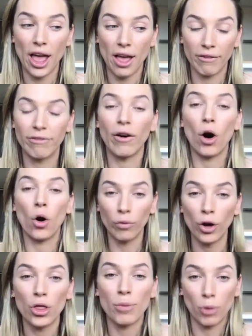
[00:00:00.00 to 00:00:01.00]
evolve
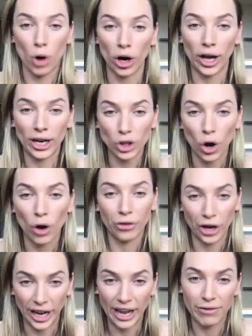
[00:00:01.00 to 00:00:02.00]
on the product
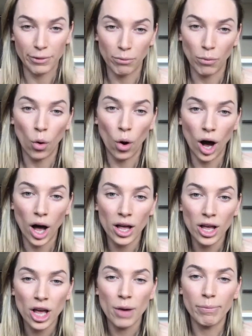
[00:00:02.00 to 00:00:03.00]
offering even
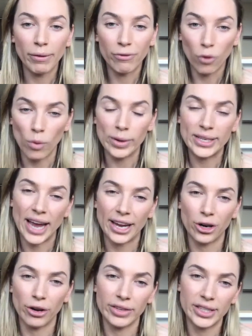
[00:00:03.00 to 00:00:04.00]
more before we take
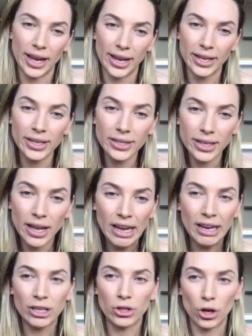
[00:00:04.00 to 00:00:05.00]
it overseas.
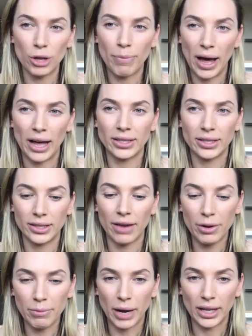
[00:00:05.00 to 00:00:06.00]
So the past
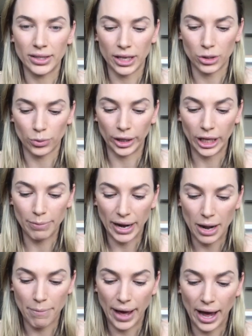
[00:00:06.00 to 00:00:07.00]
seven months has really been
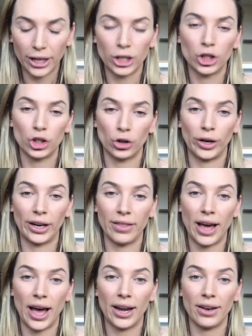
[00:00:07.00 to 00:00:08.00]
about ensuring
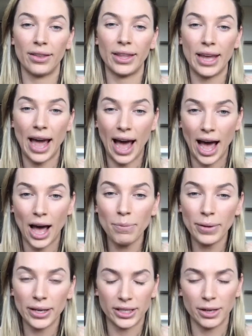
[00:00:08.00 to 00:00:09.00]
that the app
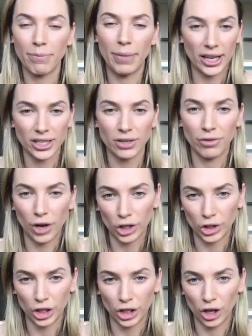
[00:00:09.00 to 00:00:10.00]
is the best
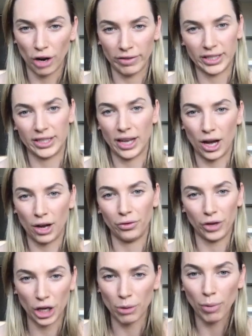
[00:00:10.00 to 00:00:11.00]
version of itself
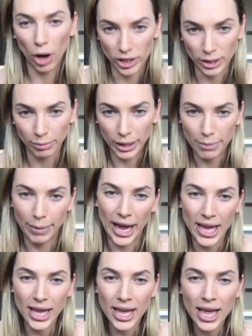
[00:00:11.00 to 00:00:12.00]
it can possibly
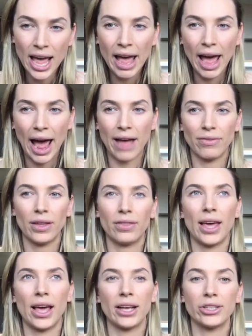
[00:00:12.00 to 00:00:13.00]
be, and that
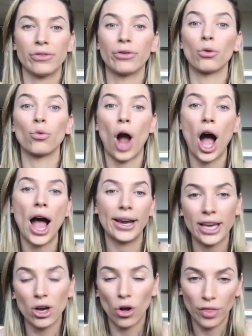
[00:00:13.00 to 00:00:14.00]
there's
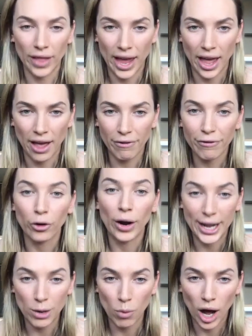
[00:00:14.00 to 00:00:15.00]
variety on there for
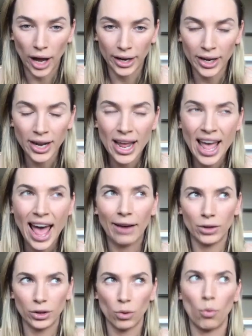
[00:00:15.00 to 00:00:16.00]
anyone,
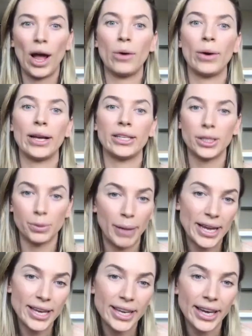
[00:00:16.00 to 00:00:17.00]
and that the way we're
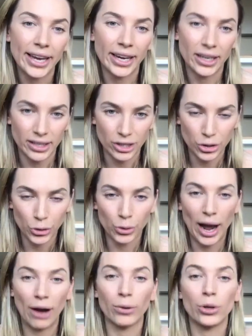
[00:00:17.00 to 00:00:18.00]
speaking to
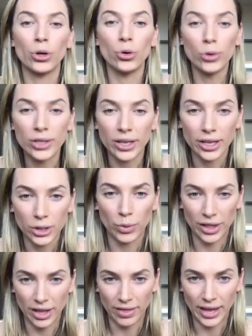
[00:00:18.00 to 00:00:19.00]
our users
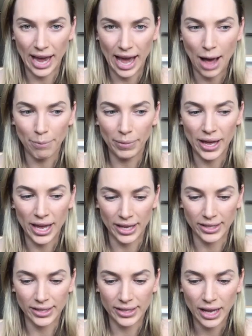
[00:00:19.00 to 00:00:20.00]
within the app
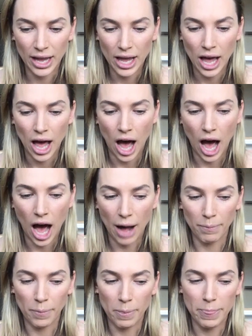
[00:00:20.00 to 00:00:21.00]
is
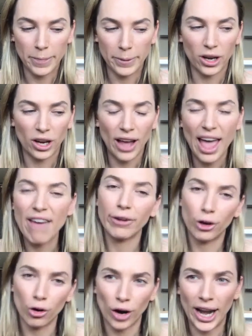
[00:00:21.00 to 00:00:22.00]
um,
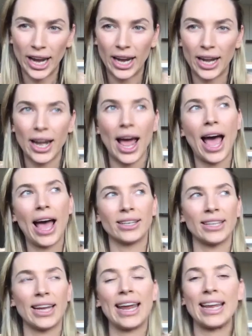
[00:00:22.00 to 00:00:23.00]
evergreen
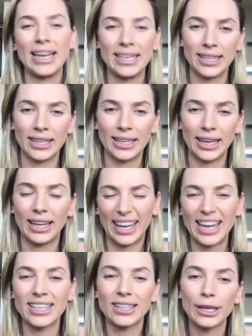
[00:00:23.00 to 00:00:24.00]
and easily, like
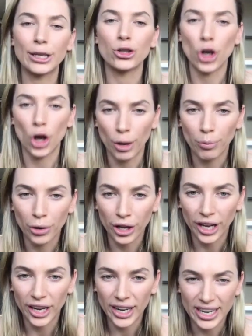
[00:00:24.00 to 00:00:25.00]
easily
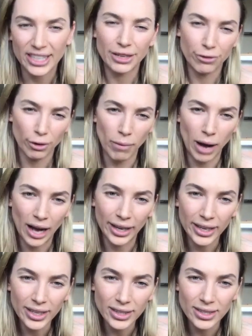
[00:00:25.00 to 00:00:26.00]
interpreted in different
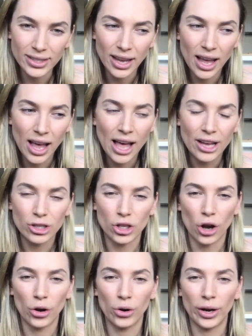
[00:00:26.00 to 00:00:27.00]
markets.
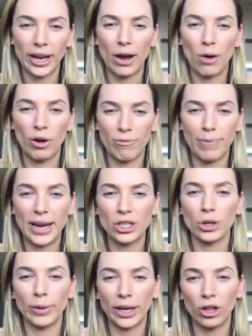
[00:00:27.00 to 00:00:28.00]
So we've been
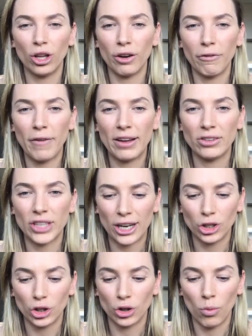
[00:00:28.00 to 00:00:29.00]
doing a lot of
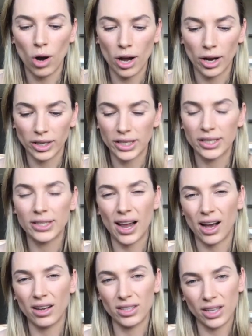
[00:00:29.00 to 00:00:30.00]
foundational work to
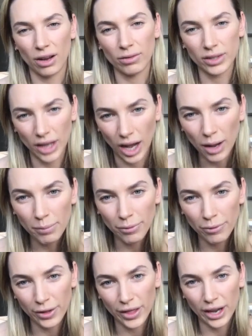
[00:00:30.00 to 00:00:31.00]
set ourselves up
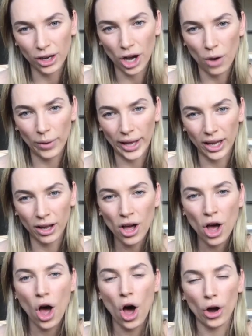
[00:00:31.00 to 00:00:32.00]
for then going
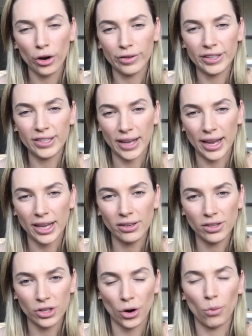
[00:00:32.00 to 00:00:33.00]
overseas.
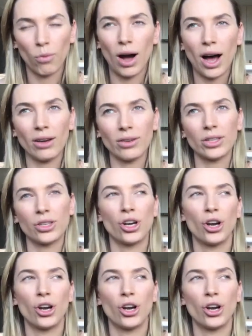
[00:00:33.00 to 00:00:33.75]
So whilst